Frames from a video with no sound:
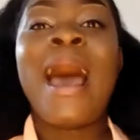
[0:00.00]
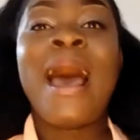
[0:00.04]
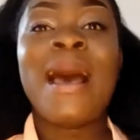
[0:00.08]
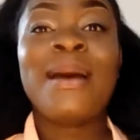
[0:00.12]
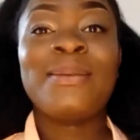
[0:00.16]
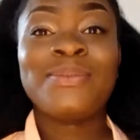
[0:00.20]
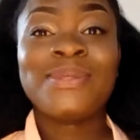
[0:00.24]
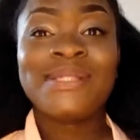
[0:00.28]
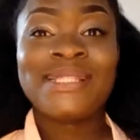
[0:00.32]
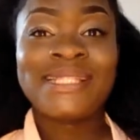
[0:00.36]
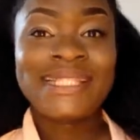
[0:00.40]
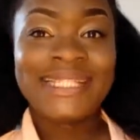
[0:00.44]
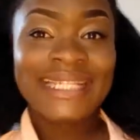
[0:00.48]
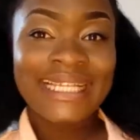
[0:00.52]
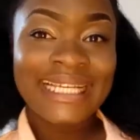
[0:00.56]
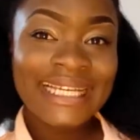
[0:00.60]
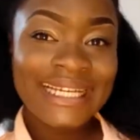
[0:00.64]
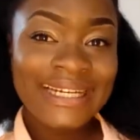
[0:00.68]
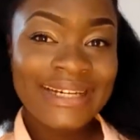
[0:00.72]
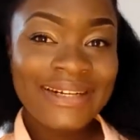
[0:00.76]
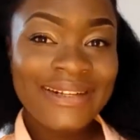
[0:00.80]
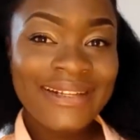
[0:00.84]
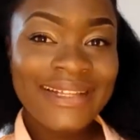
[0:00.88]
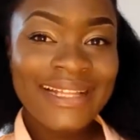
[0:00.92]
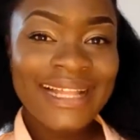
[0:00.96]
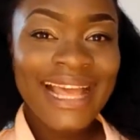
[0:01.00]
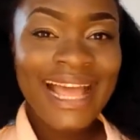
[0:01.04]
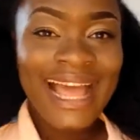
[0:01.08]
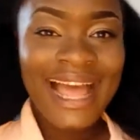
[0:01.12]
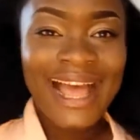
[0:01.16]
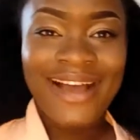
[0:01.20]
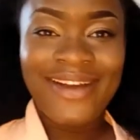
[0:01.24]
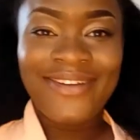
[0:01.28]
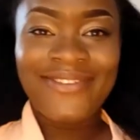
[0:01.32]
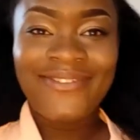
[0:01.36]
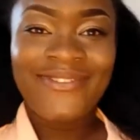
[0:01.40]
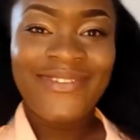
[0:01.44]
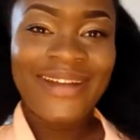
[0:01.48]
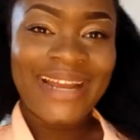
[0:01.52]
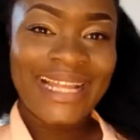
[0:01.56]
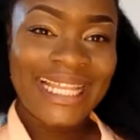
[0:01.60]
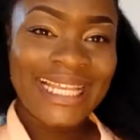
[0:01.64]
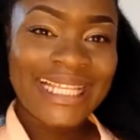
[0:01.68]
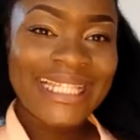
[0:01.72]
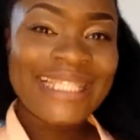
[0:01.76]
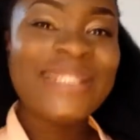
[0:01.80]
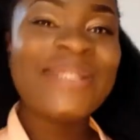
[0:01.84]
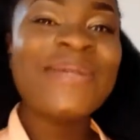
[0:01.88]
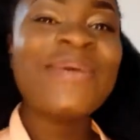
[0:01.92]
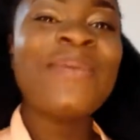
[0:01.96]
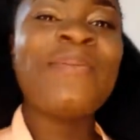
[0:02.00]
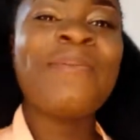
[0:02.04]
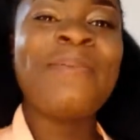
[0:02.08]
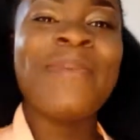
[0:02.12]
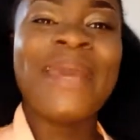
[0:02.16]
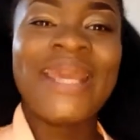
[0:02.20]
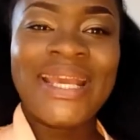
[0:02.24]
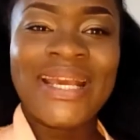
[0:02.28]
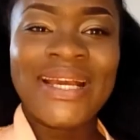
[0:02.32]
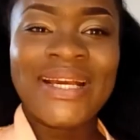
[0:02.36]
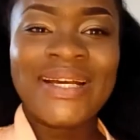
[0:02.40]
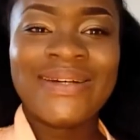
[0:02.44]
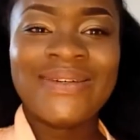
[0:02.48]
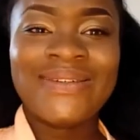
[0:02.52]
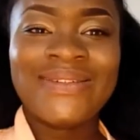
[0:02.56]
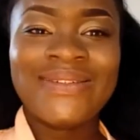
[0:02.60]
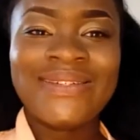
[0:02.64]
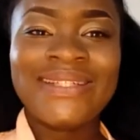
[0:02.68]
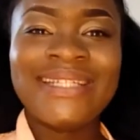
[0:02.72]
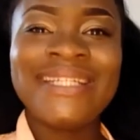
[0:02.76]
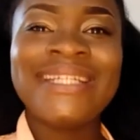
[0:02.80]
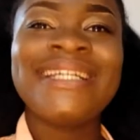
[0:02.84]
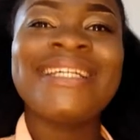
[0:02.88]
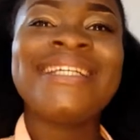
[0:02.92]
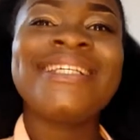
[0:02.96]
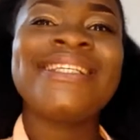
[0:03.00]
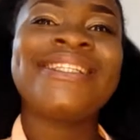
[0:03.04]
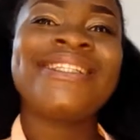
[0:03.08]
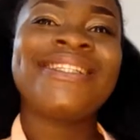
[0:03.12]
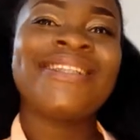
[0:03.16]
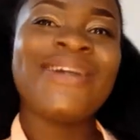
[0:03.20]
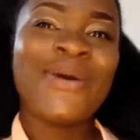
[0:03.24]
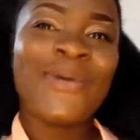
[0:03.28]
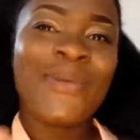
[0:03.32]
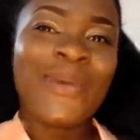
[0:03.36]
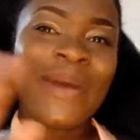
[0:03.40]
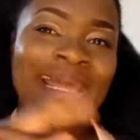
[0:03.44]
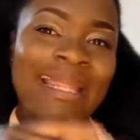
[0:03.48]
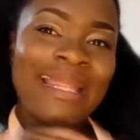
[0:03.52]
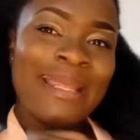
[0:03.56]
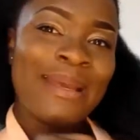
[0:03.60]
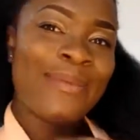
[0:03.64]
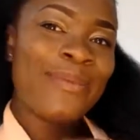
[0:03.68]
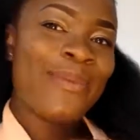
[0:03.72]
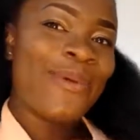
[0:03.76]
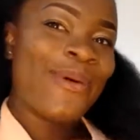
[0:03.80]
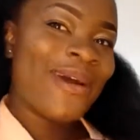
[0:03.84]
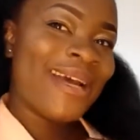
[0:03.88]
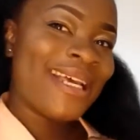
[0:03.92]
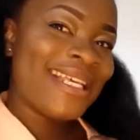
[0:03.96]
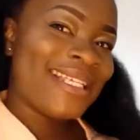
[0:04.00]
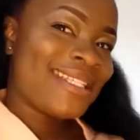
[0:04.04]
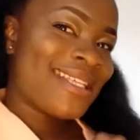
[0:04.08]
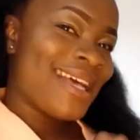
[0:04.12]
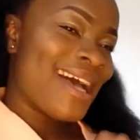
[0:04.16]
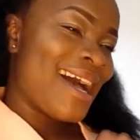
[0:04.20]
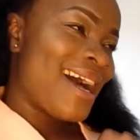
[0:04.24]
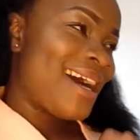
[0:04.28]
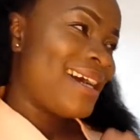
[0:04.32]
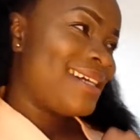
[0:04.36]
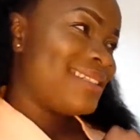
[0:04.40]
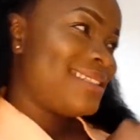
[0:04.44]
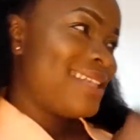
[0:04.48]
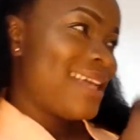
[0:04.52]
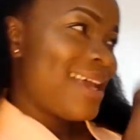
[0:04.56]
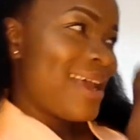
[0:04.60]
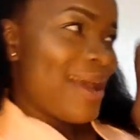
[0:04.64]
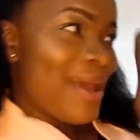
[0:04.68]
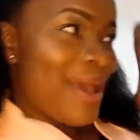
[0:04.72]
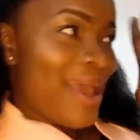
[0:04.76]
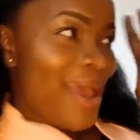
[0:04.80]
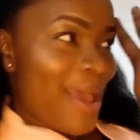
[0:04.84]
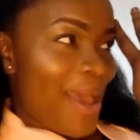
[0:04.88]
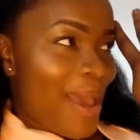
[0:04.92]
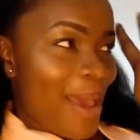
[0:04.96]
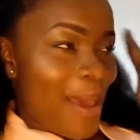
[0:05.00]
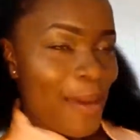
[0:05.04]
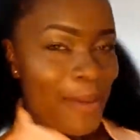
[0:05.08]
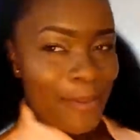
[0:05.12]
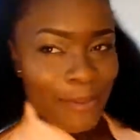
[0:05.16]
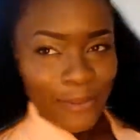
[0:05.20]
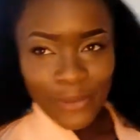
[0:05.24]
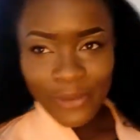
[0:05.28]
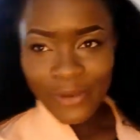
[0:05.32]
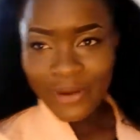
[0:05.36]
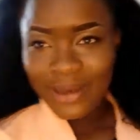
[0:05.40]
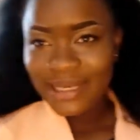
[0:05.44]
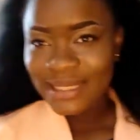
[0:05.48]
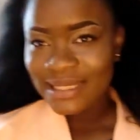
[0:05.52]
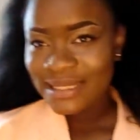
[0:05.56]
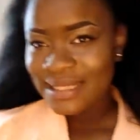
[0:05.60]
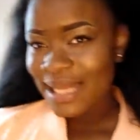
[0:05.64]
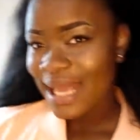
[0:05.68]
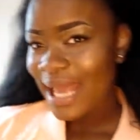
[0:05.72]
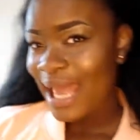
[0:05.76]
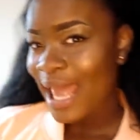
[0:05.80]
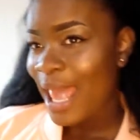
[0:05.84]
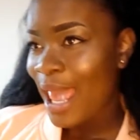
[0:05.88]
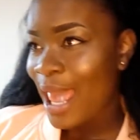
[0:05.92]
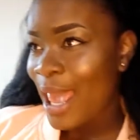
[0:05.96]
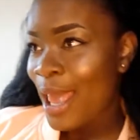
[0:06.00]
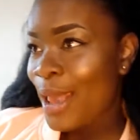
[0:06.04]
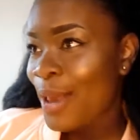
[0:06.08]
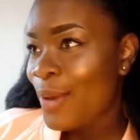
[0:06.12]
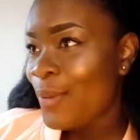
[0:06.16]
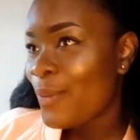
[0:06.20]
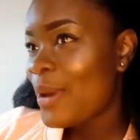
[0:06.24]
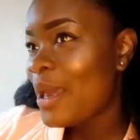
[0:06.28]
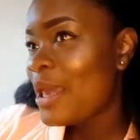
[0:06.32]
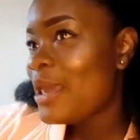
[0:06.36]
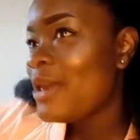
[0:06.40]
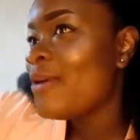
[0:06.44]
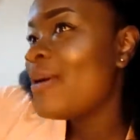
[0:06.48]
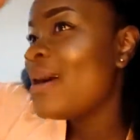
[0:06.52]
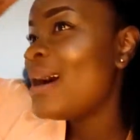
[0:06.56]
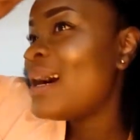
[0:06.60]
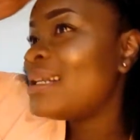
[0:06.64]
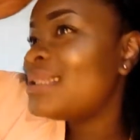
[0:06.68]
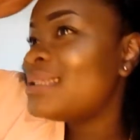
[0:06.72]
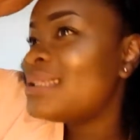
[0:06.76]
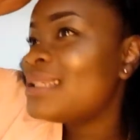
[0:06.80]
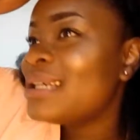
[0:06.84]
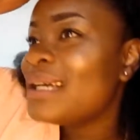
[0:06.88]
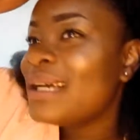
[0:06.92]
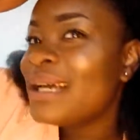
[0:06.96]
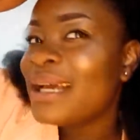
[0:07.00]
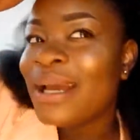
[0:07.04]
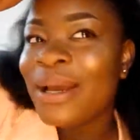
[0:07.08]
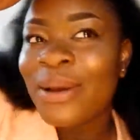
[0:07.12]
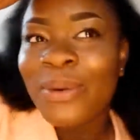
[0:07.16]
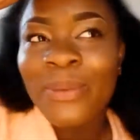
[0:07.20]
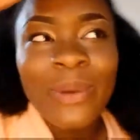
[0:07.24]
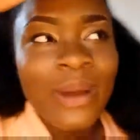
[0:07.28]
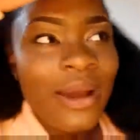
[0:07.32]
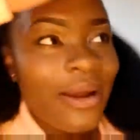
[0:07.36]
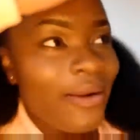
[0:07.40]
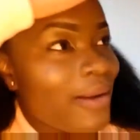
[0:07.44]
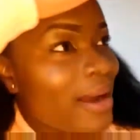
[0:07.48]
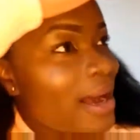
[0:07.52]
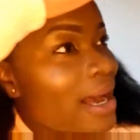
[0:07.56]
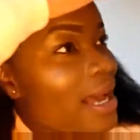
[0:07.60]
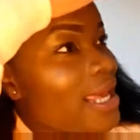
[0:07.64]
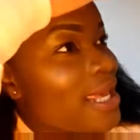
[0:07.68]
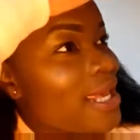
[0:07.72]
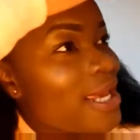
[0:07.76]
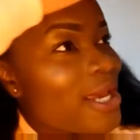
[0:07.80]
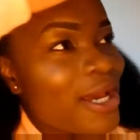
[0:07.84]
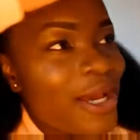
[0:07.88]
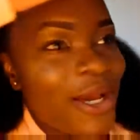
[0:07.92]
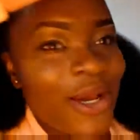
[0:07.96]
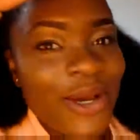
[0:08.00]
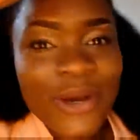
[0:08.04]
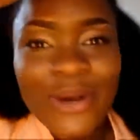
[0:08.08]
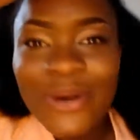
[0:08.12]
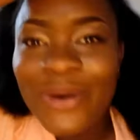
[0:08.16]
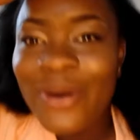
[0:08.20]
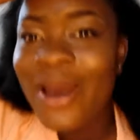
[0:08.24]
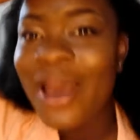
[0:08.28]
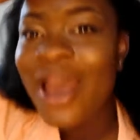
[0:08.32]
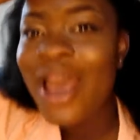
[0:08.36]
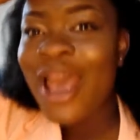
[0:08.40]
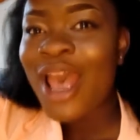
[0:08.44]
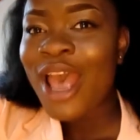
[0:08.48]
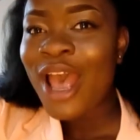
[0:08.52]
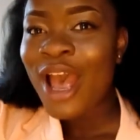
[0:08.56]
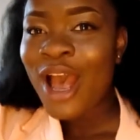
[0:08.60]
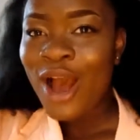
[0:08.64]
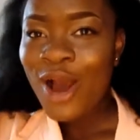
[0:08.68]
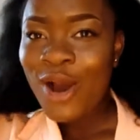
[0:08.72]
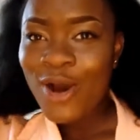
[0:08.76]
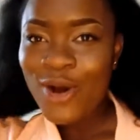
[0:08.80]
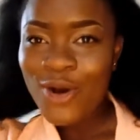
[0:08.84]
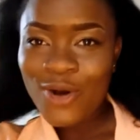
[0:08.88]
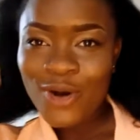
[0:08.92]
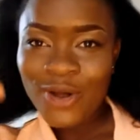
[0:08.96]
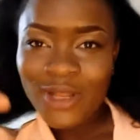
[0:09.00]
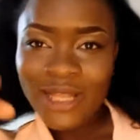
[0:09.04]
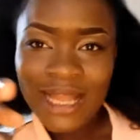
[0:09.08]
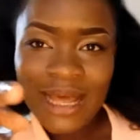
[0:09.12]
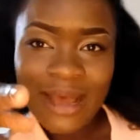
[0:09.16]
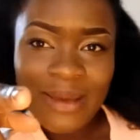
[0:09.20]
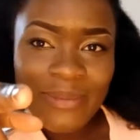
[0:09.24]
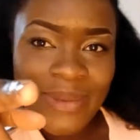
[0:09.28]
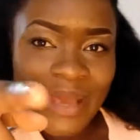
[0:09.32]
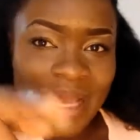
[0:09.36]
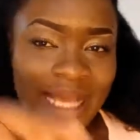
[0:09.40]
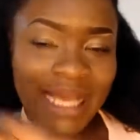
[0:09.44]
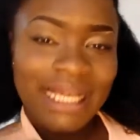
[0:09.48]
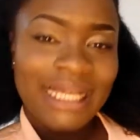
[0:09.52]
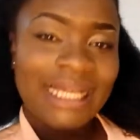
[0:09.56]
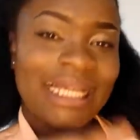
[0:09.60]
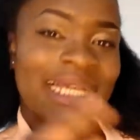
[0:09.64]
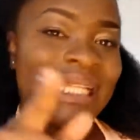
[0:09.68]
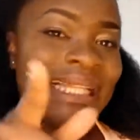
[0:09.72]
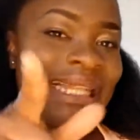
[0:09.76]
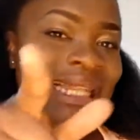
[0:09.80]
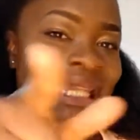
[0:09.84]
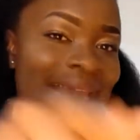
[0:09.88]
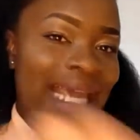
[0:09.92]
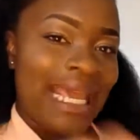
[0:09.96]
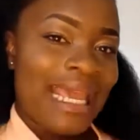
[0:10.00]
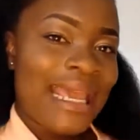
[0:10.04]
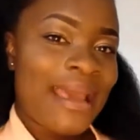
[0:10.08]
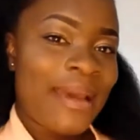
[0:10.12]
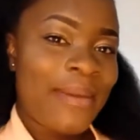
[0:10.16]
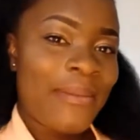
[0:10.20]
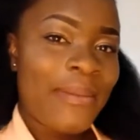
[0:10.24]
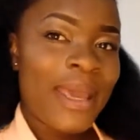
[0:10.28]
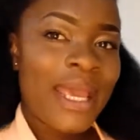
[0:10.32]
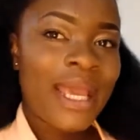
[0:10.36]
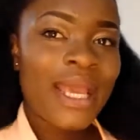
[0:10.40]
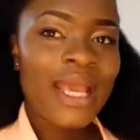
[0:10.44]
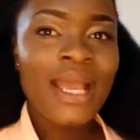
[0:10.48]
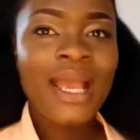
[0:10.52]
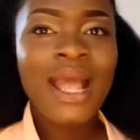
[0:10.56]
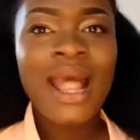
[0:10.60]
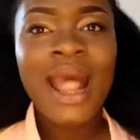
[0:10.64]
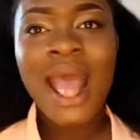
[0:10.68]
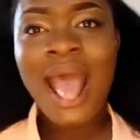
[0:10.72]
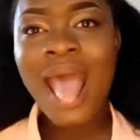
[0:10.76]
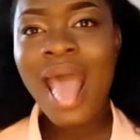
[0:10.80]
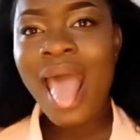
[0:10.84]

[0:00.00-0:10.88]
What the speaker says: I'm single, I'm ready to mingle. So where the boys at? Boys, where you at? Where are you? Hola me, DM me.